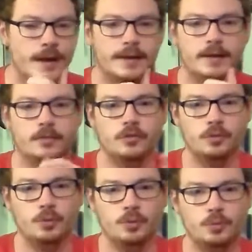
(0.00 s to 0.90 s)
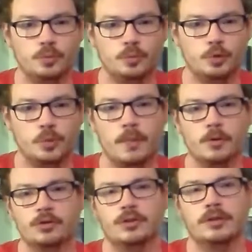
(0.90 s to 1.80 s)
get too
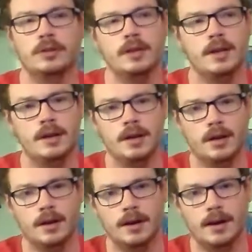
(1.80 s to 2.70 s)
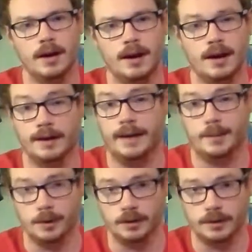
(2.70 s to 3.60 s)
emotional on
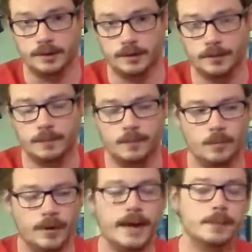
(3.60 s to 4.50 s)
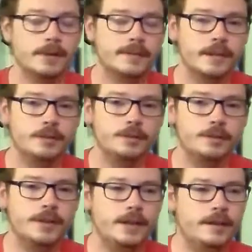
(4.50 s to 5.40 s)
camera. At least what I'm going to tell
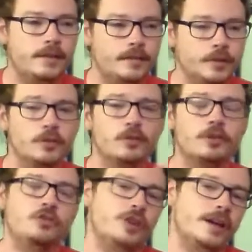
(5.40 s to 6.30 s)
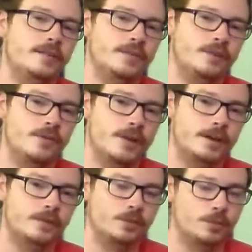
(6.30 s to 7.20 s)
you is there's a good chance here in the
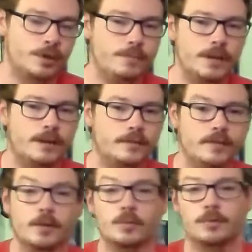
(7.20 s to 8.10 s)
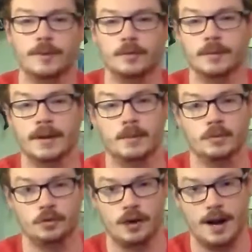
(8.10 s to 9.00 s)
next 3 minutes there will be some
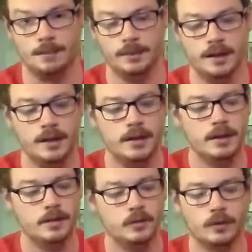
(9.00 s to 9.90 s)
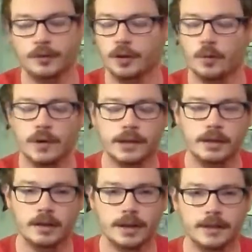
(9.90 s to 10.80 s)
language dropped. So if you don't want to
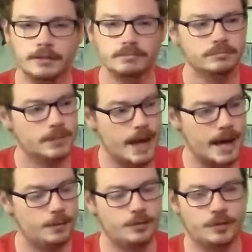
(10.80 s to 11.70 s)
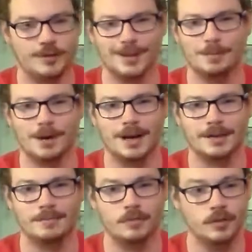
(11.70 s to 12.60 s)
hear it, I would just skip on.
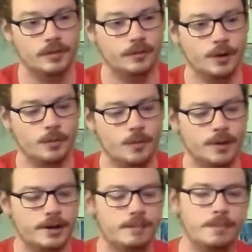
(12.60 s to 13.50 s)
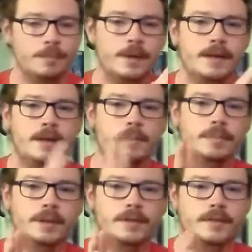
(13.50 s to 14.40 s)
Just a fair warning.
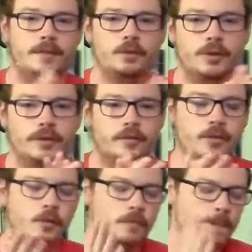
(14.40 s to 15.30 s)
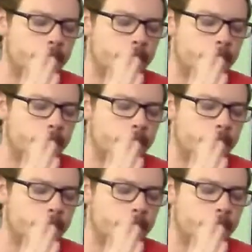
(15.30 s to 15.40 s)
But let's get to it. So,